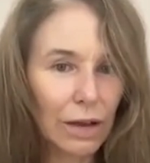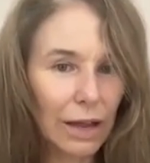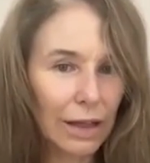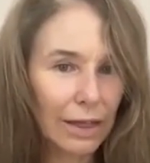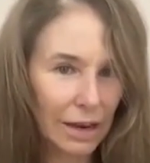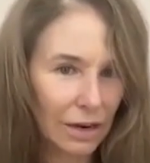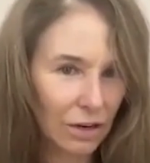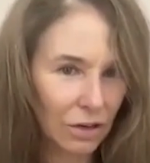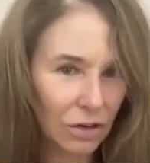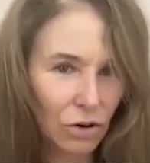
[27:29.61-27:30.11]

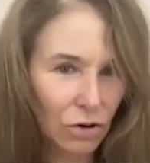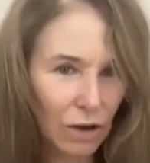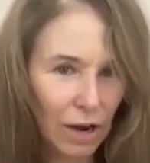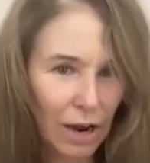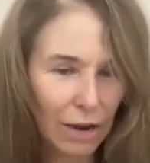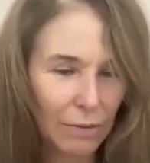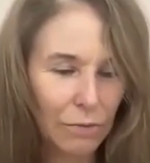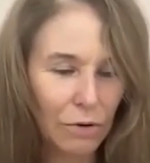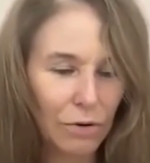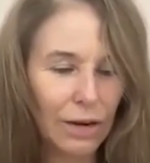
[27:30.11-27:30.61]
and then you
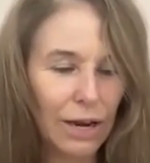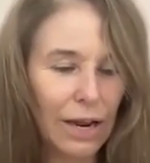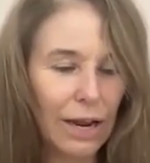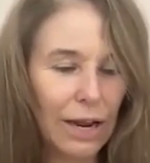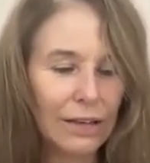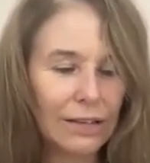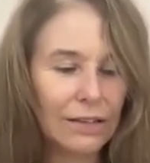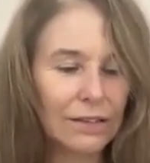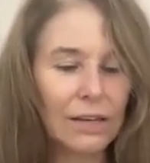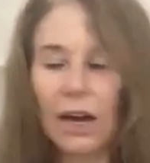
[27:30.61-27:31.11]
came on
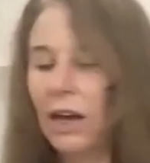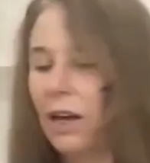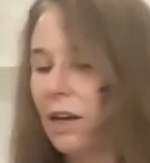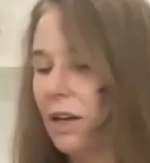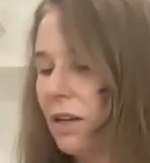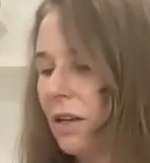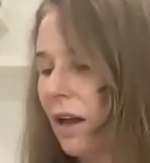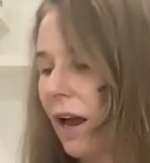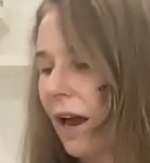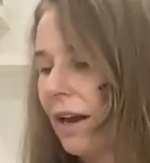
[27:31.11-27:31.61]
next,
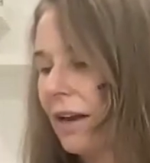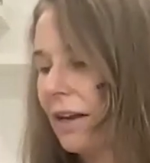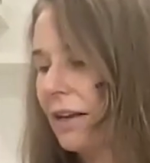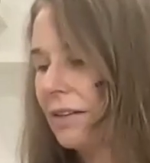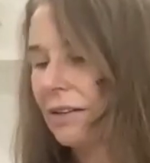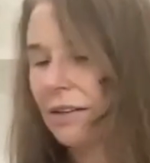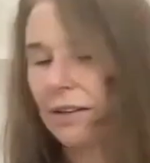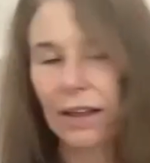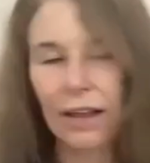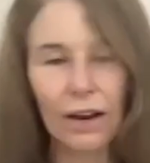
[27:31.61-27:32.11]

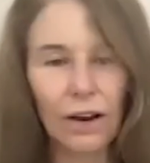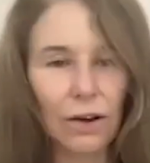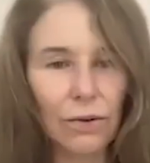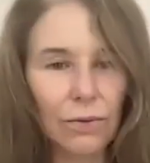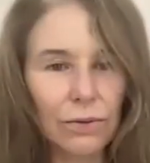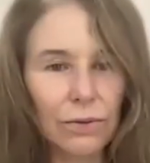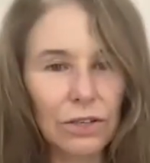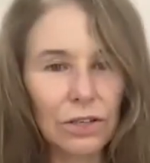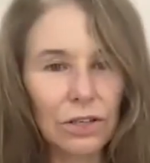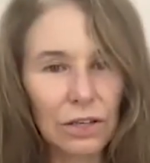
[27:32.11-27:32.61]
and then
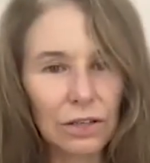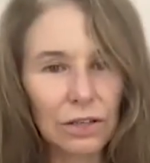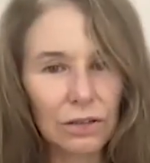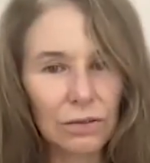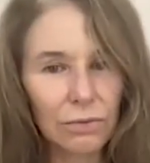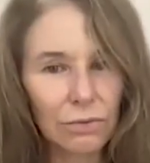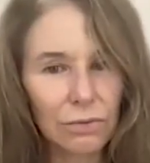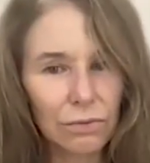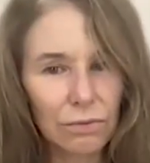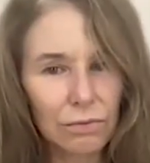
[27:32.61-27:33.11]
I was just